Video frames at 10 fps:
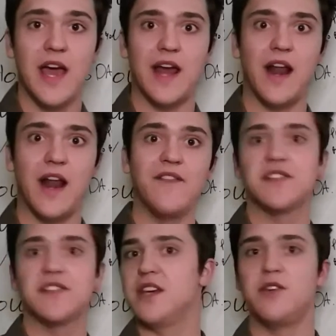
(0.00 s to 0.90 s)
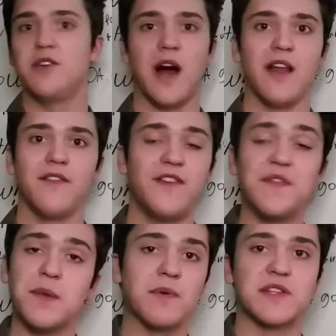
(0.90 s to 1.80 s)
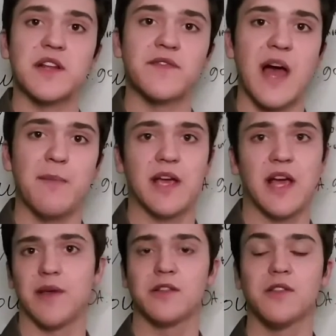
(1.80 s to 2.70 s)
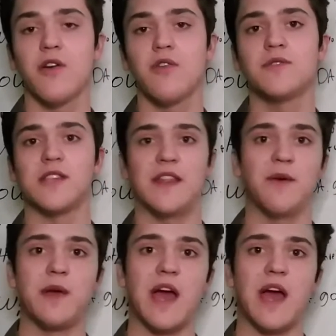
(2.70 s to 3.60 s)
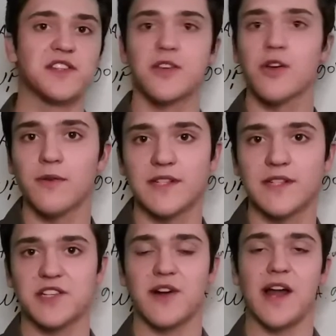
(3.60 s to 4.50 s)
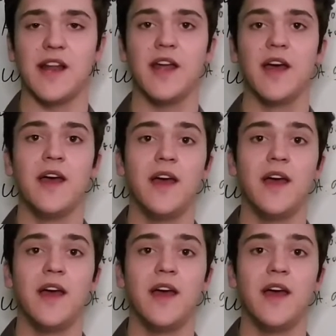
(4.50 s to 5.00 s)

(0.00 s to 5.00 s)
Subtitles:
and obviously you got 50% of that becoming loans, and then we had the solar tax credit,